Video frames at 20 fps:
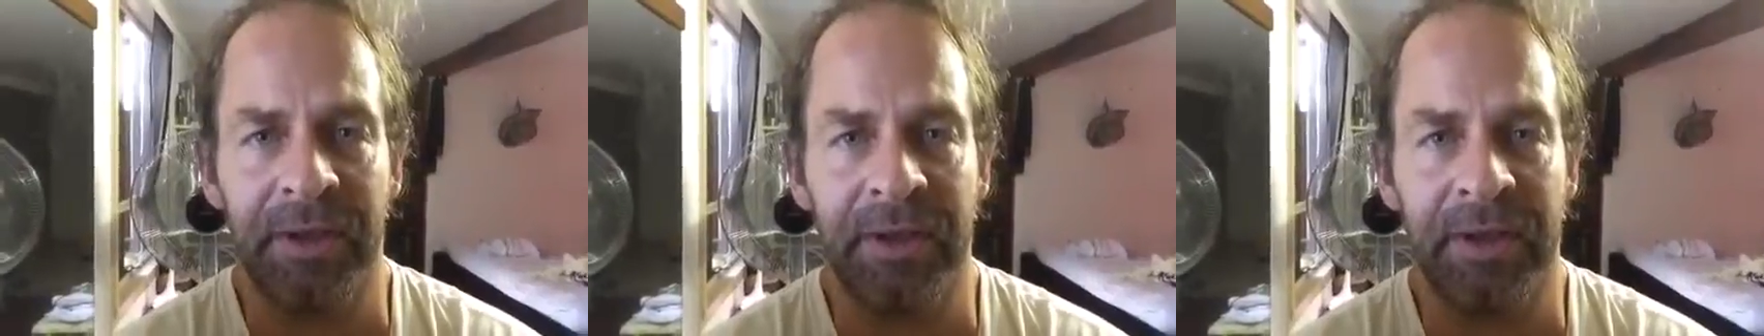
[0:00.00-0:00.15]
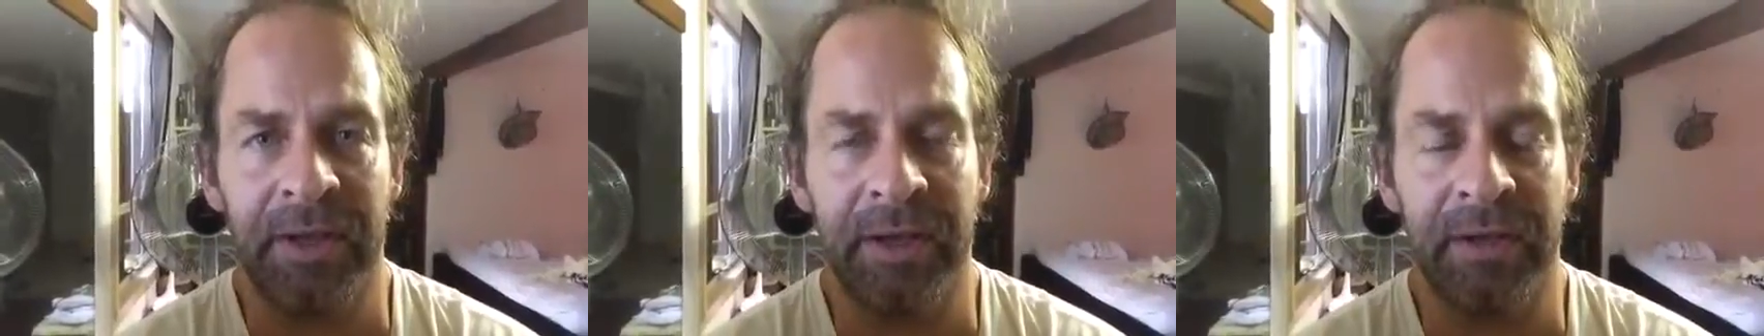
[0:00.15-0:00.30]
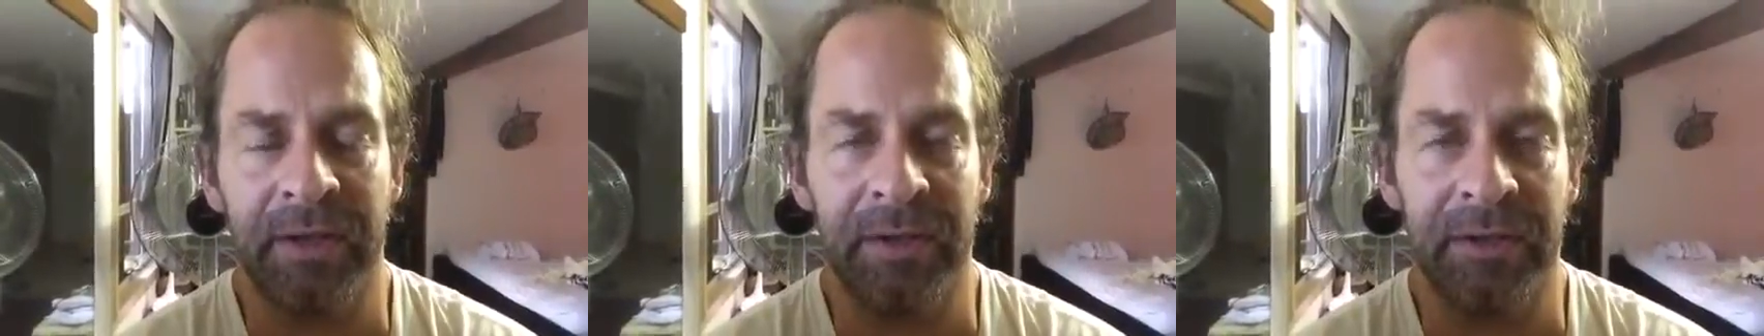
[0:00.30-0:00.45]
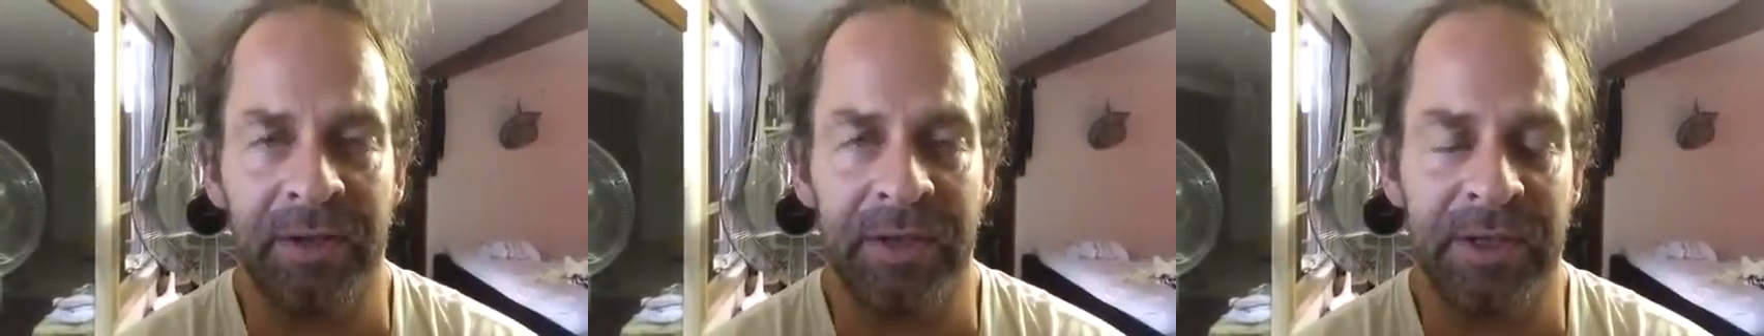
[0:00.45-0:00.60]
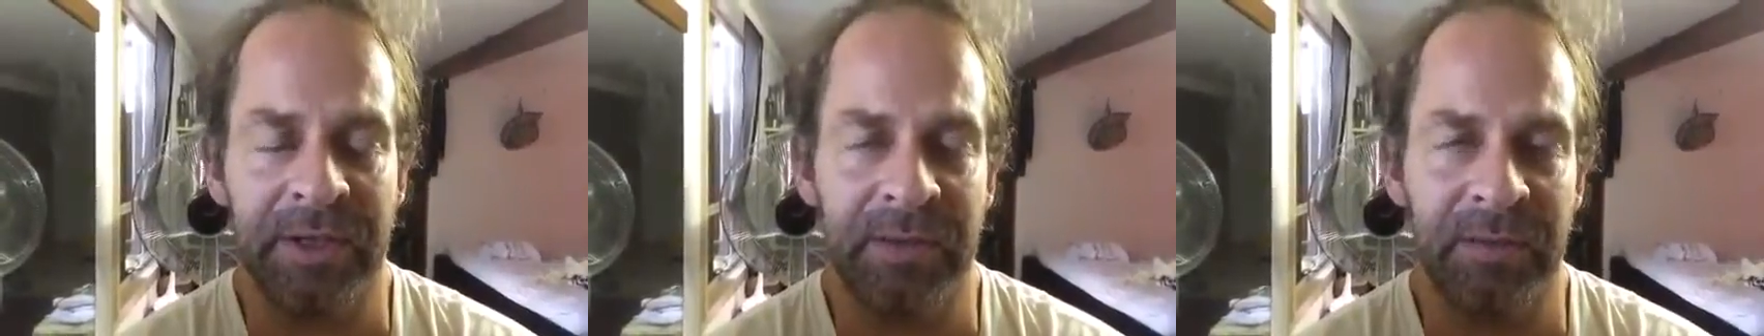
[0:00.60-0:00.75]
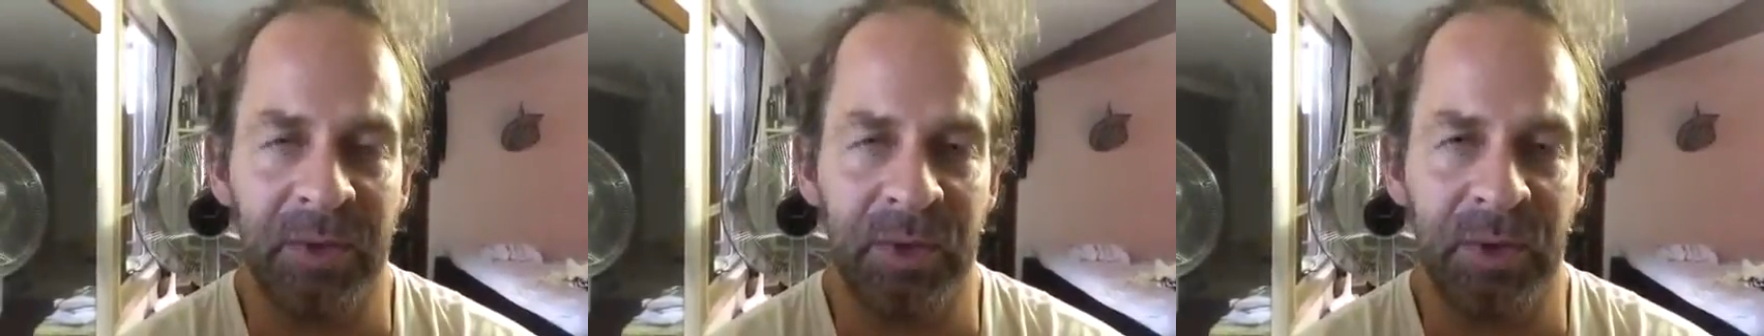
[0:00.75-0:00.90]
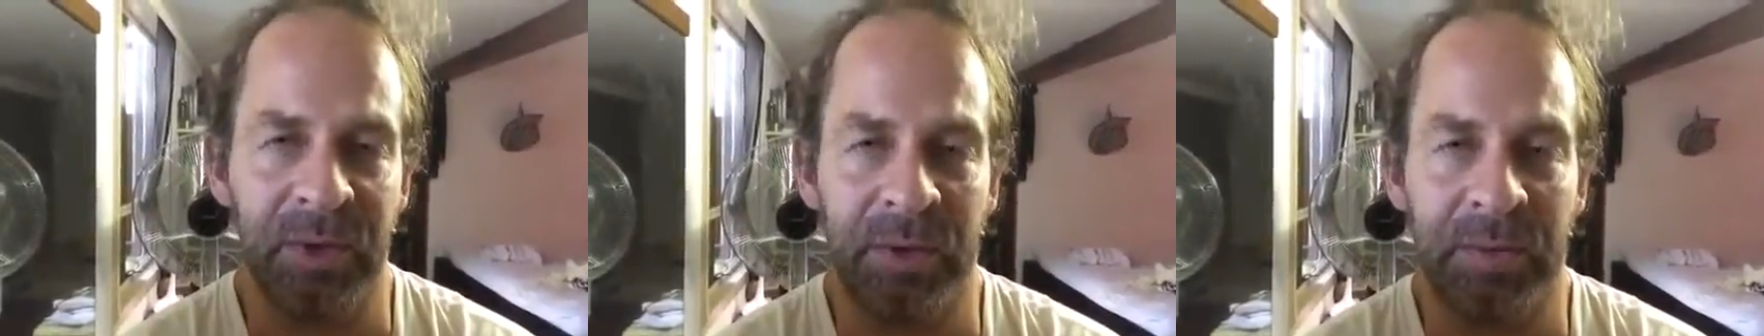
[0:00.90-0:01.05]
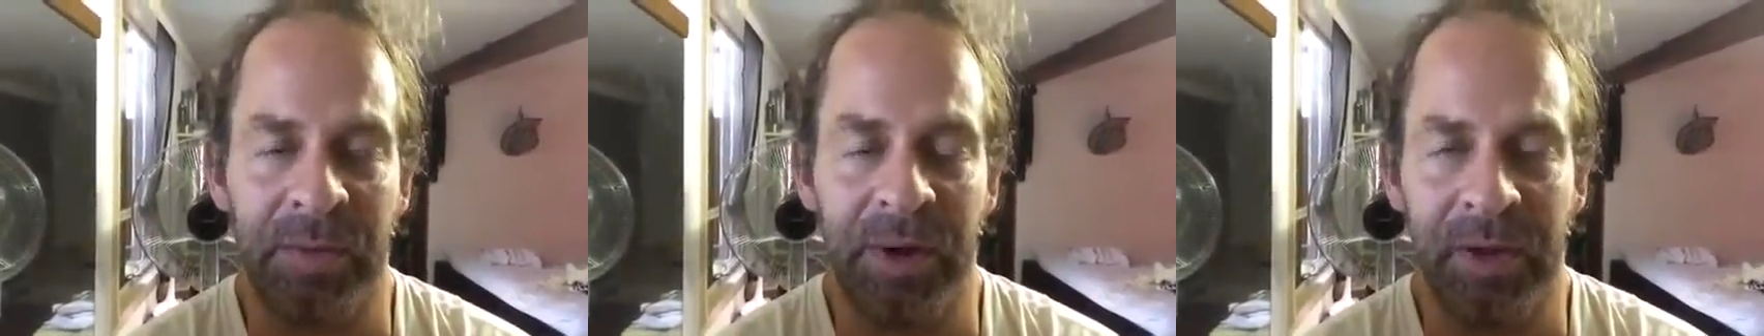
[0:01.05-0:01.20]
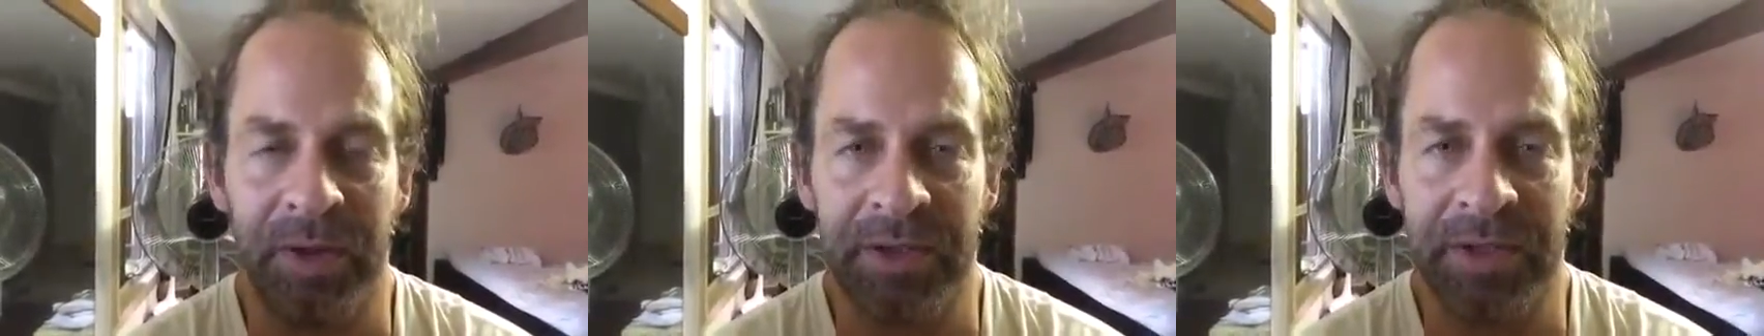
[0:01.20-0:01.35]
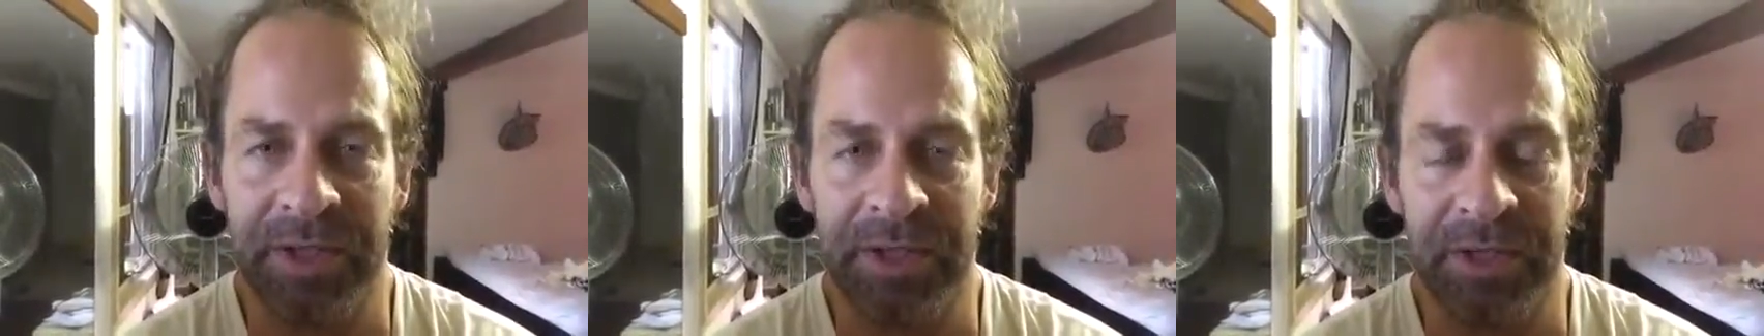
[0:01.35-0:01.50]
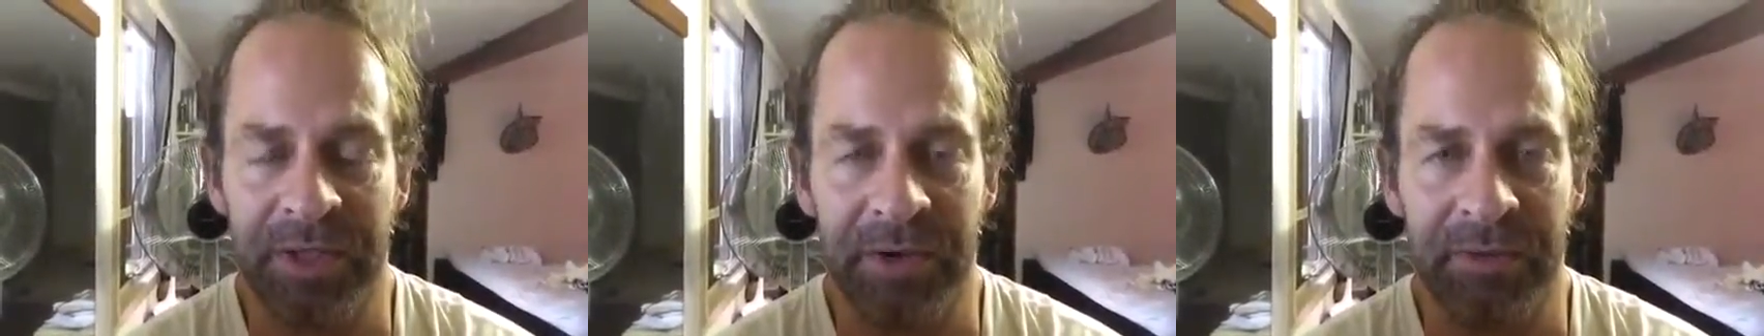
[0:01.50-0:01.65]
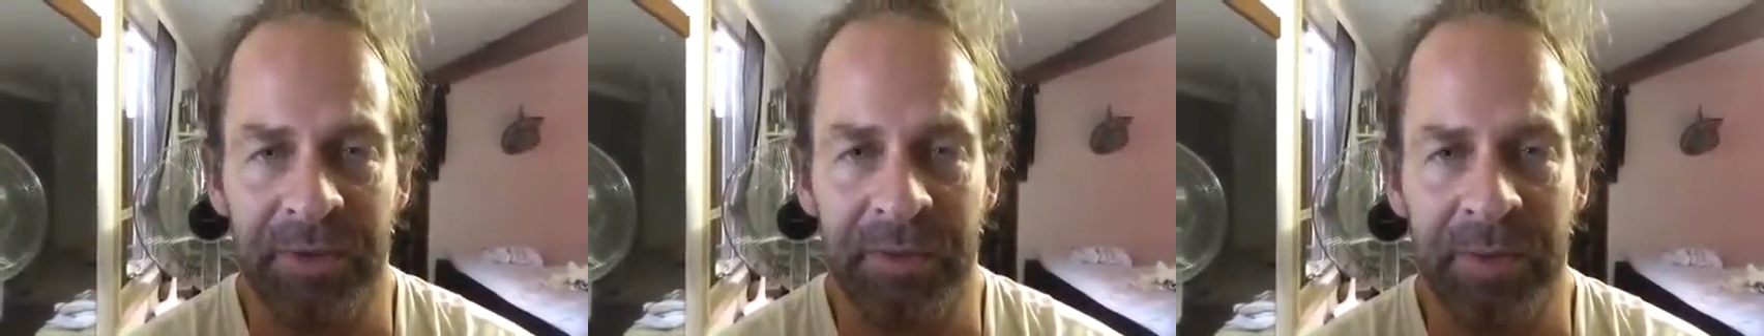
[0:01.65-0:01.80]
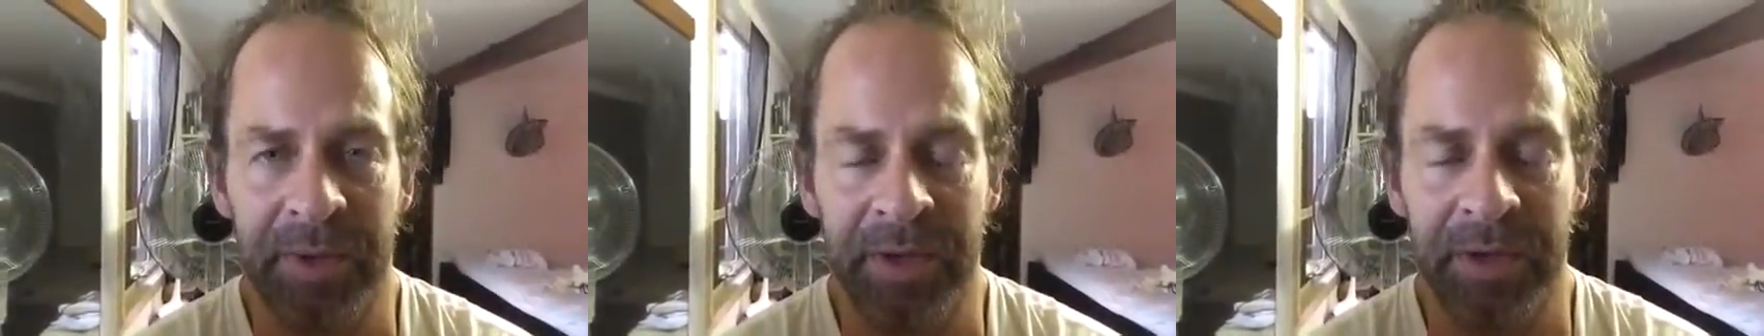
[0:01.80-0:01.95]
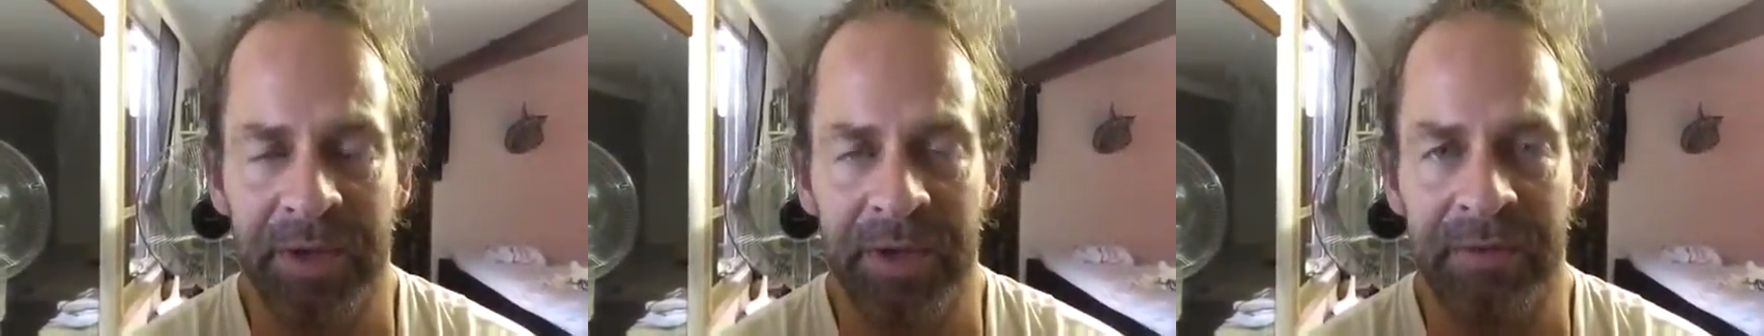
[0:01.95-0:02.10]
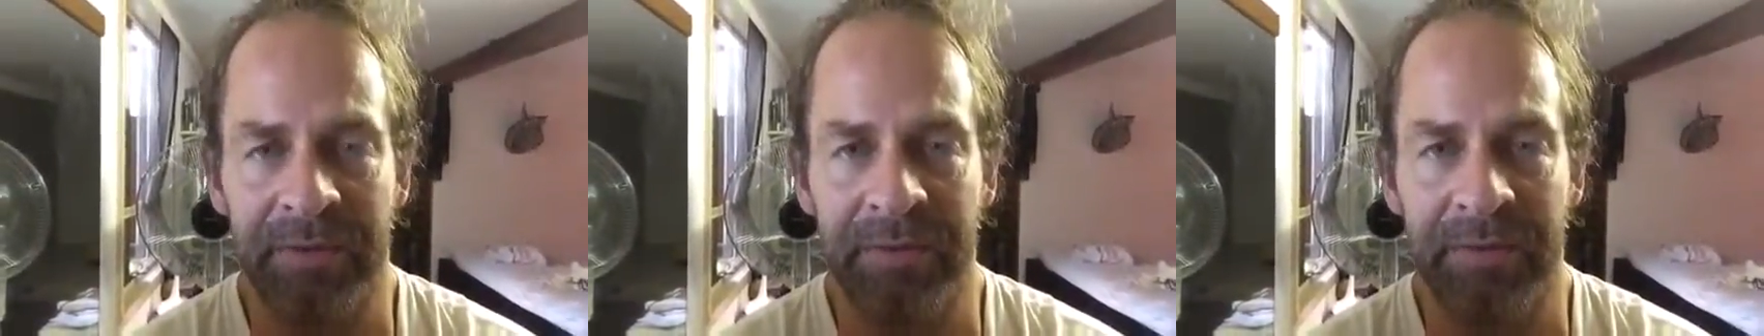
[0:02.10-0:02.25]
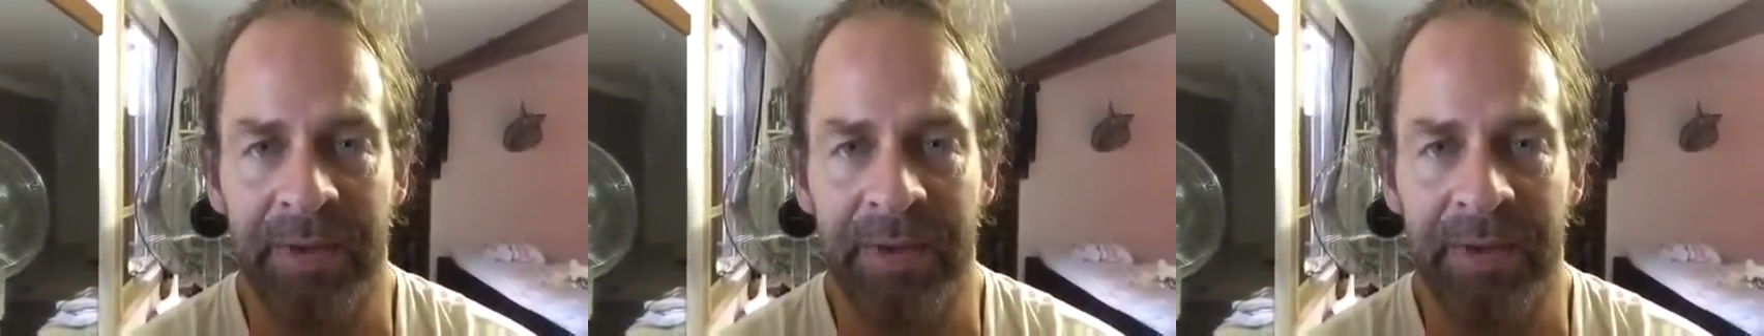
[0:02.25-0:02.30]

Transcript: including some law and politics over a period of